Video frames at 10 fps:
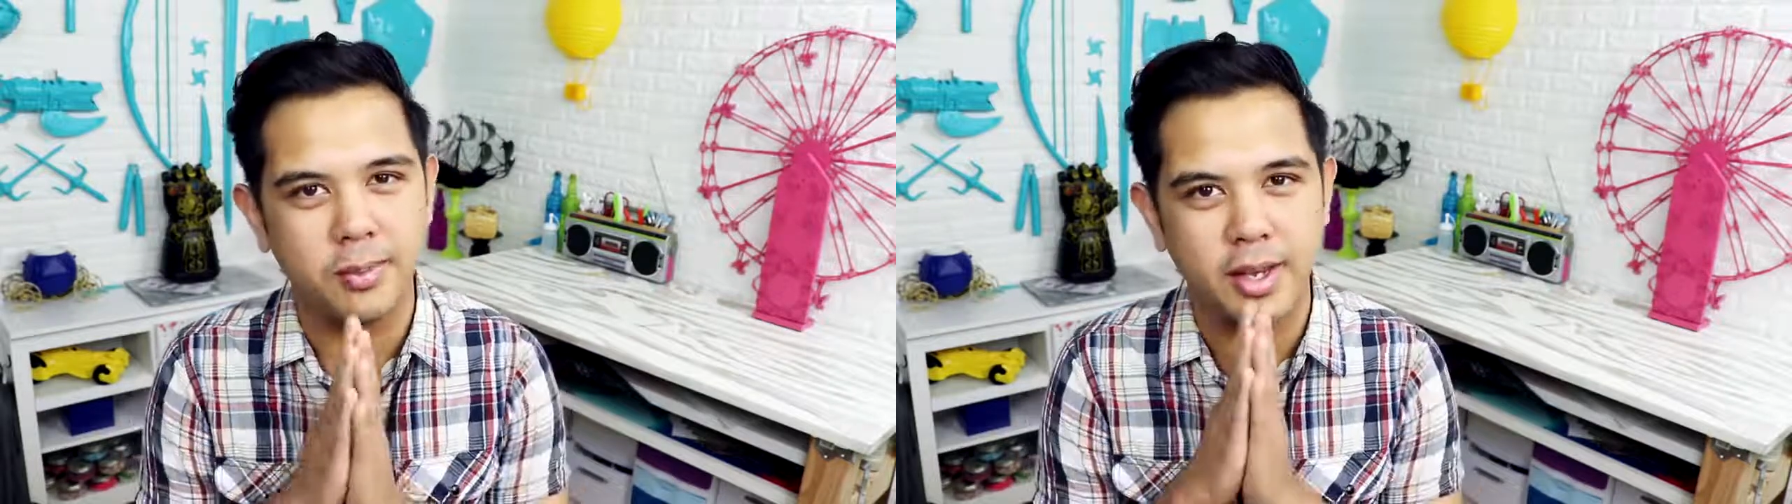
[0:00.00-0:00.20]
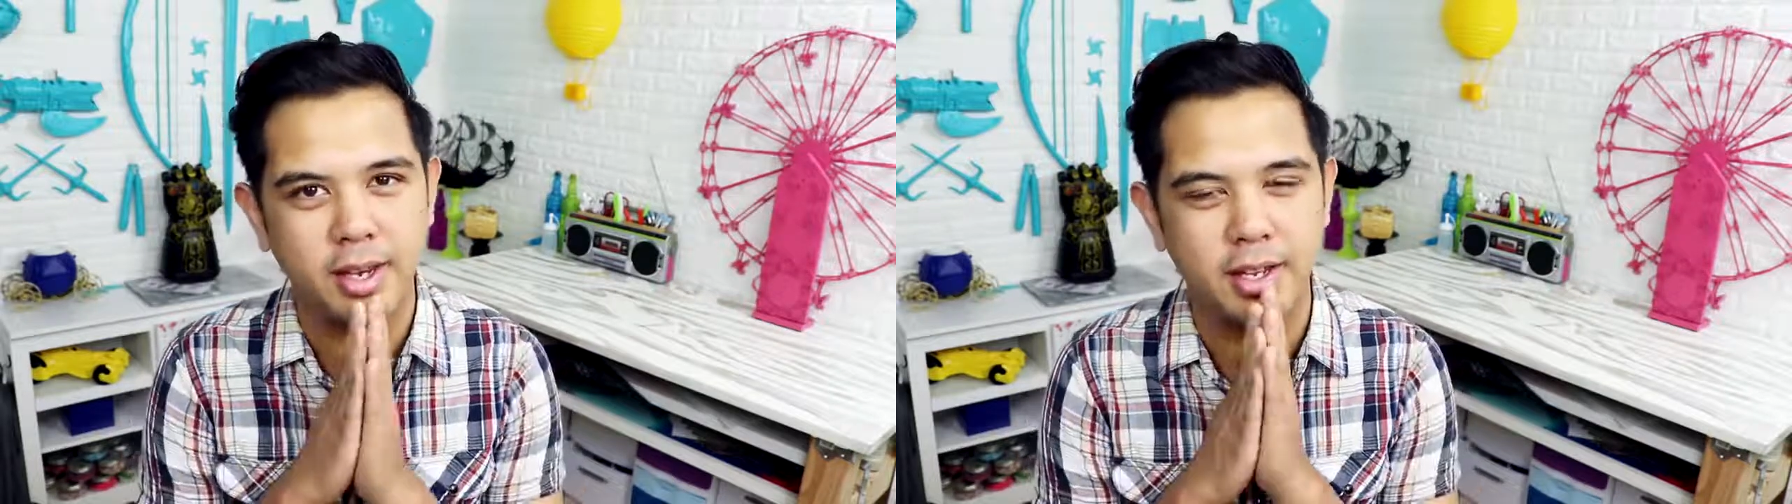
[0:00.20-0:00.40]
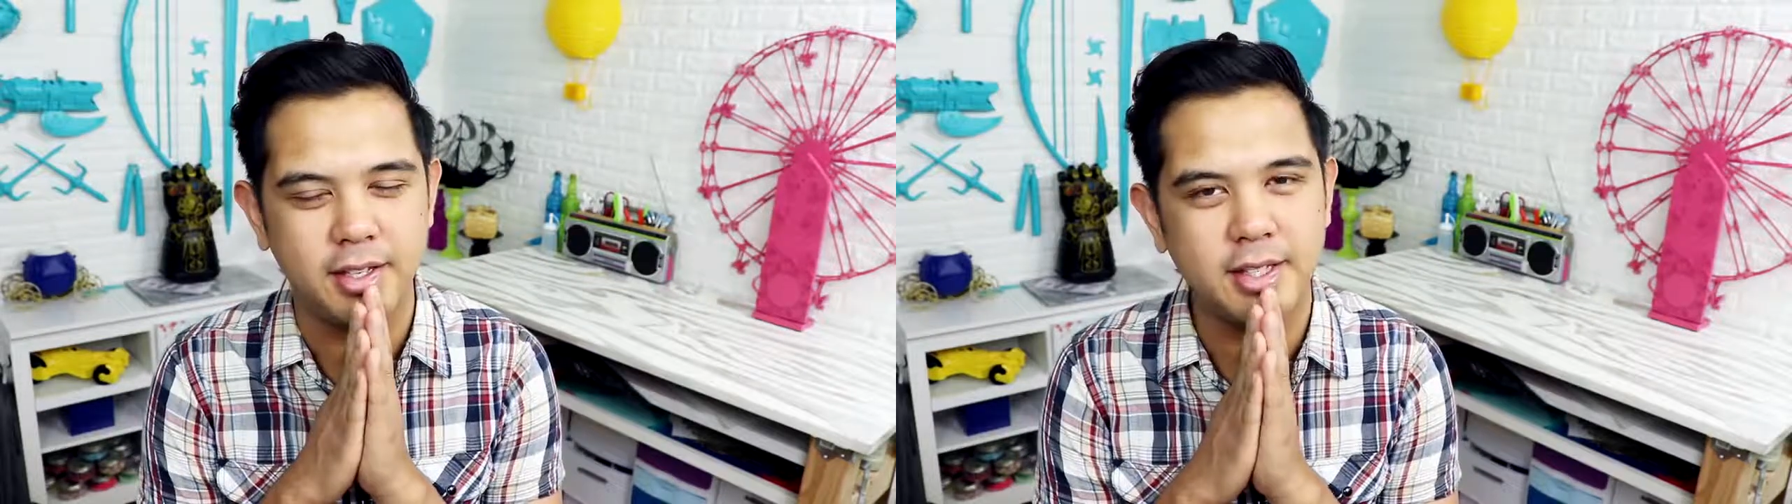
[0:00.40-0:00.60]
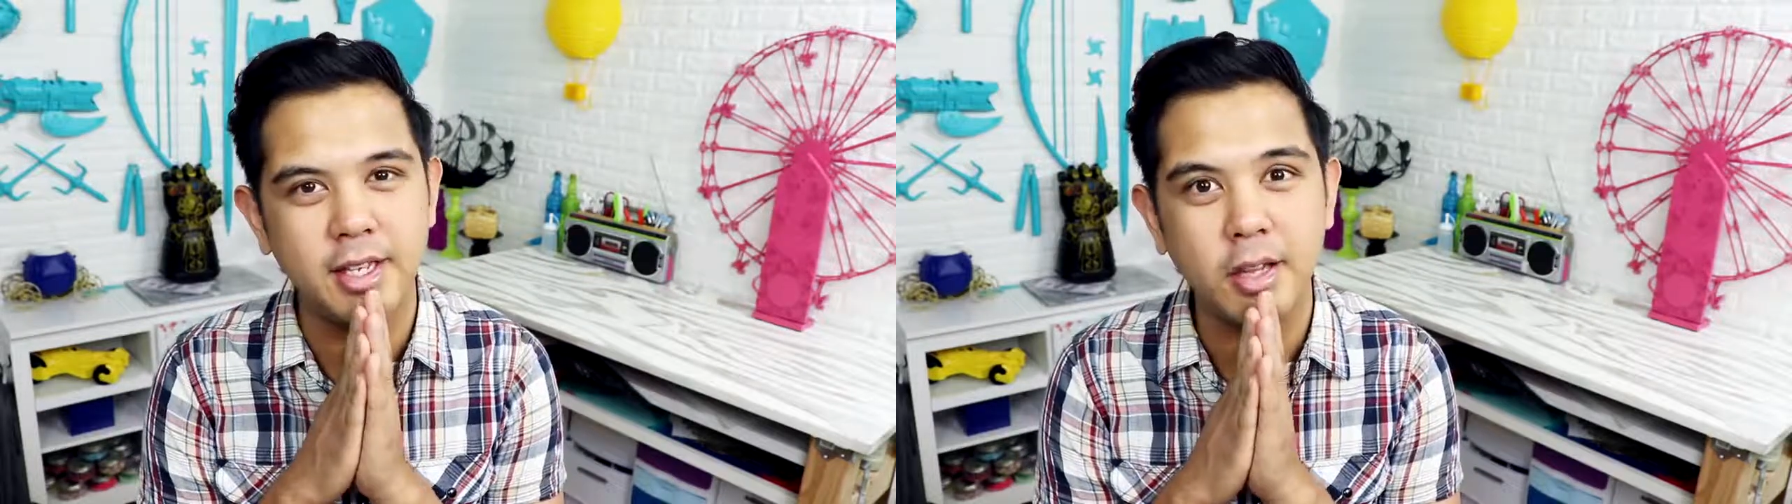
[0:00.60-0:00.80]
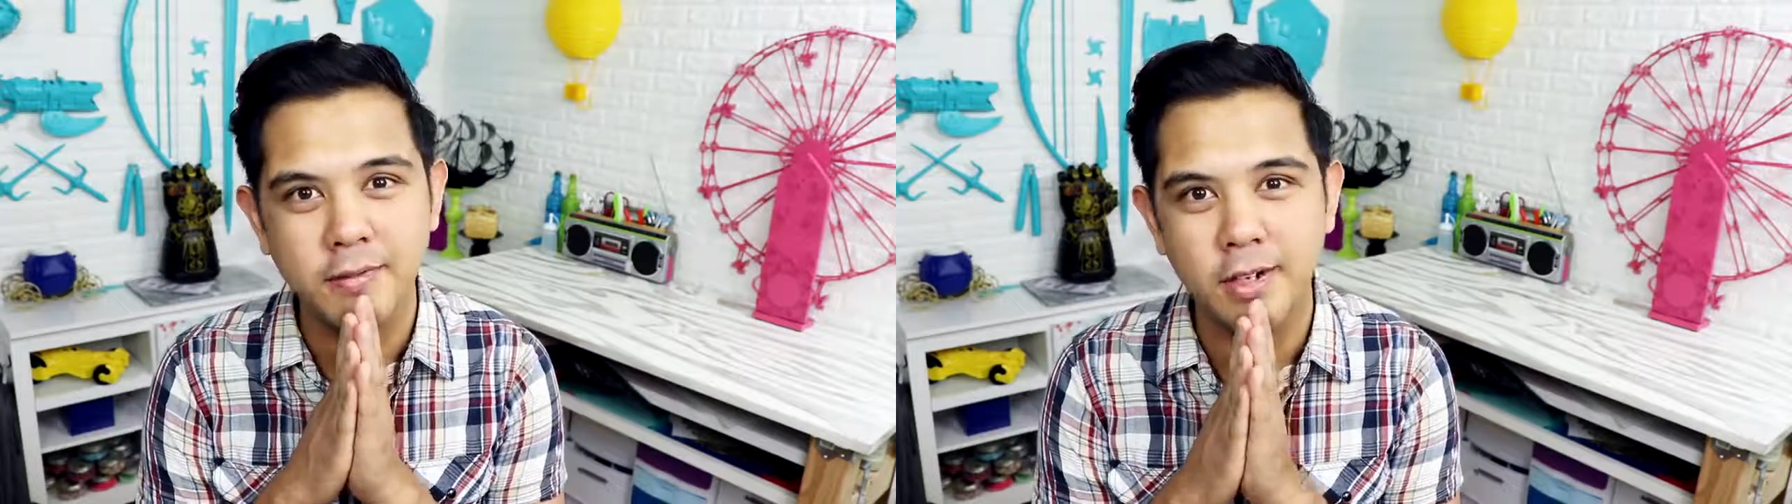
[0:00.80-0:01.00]
because
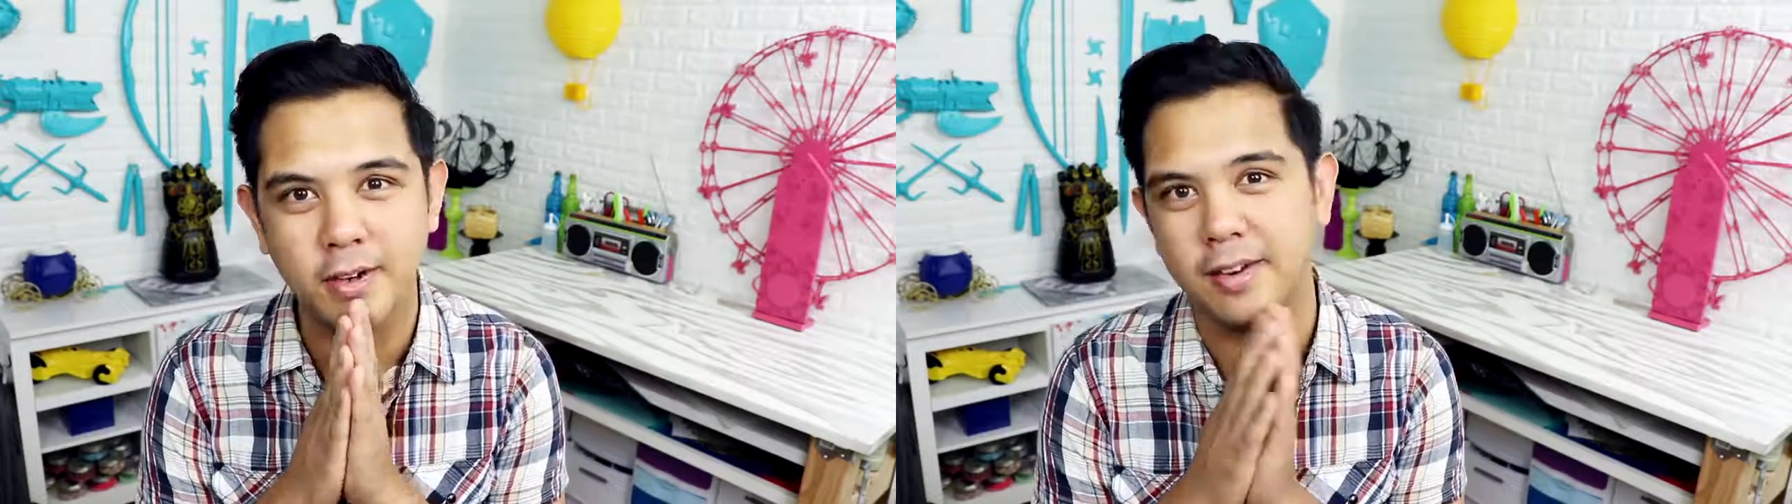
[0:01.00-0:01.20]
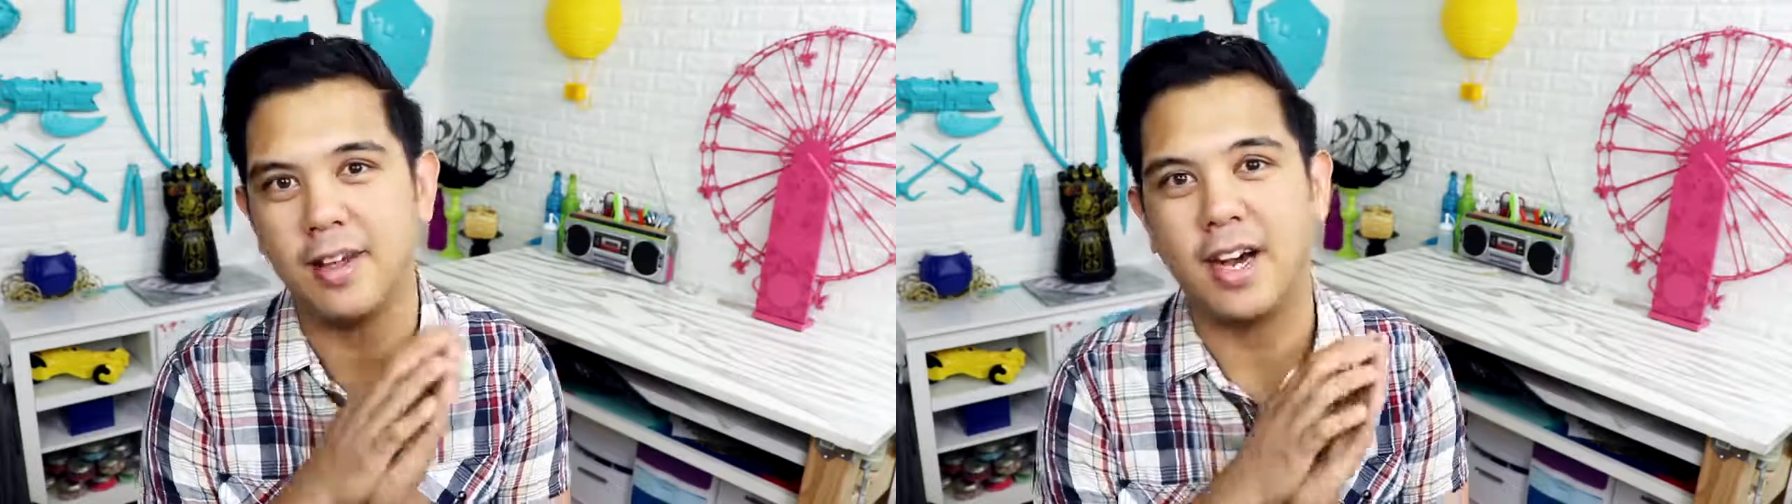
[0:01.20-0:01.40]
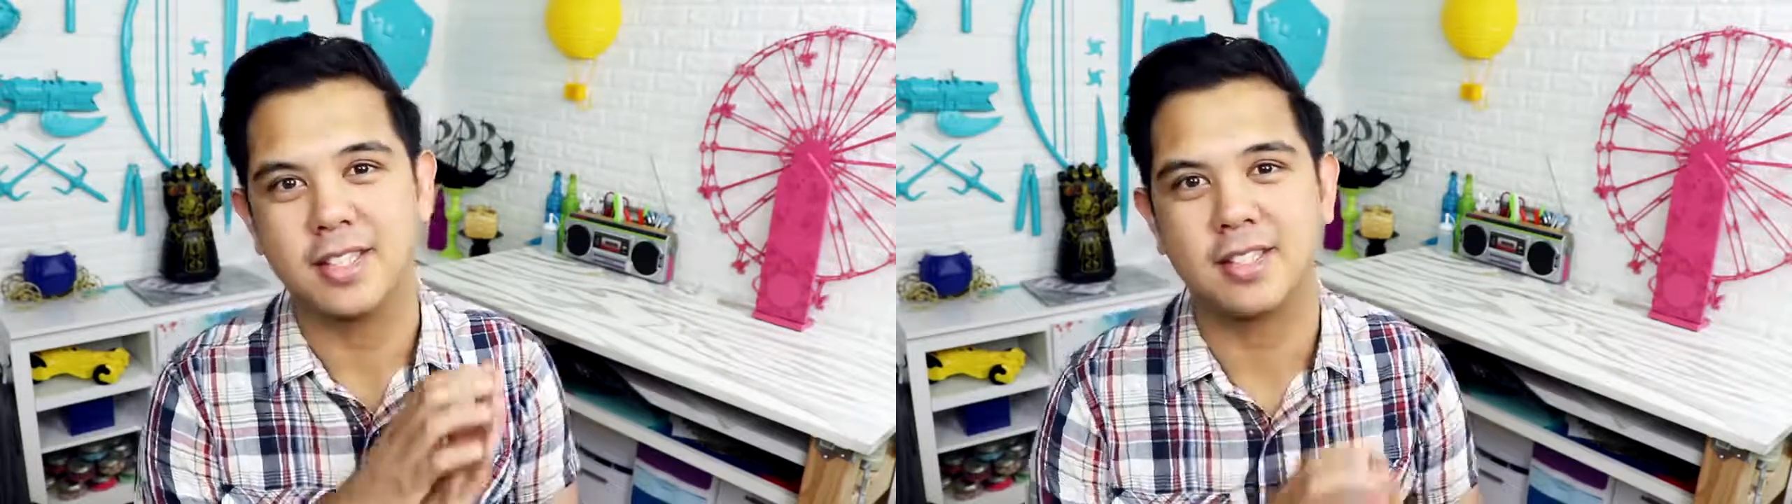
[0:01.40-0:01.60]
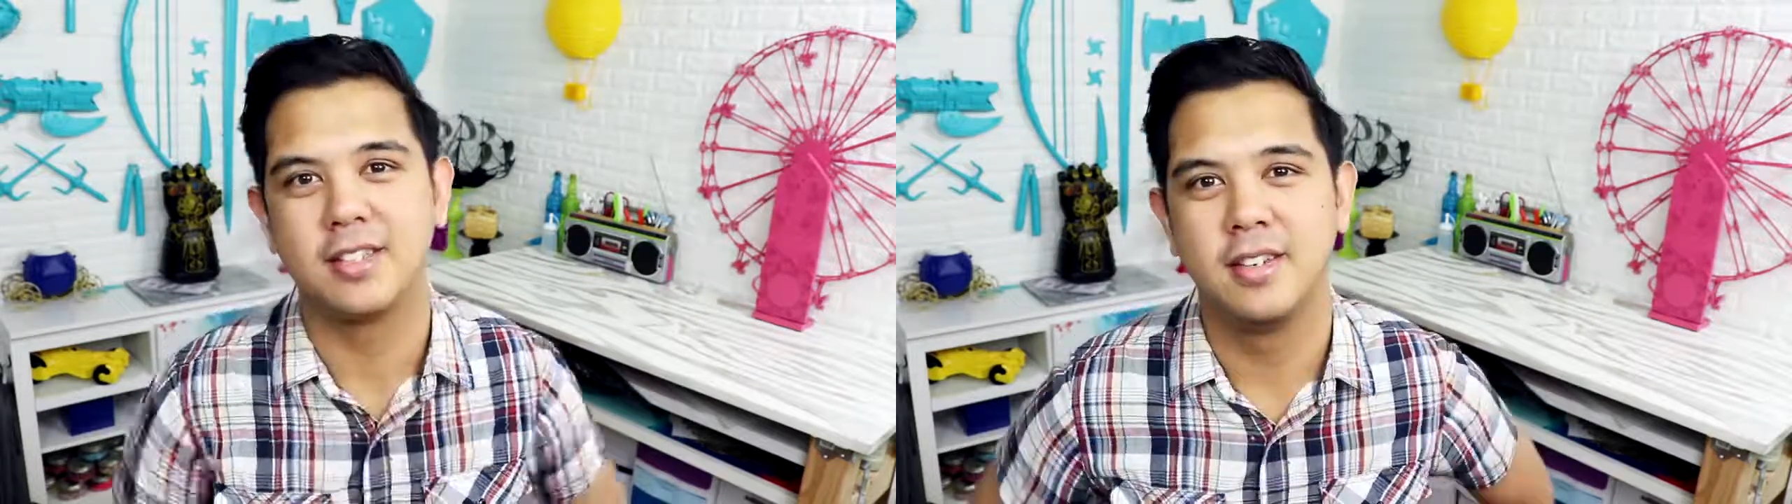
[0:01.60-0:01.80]
I'd love to hear your thoughts.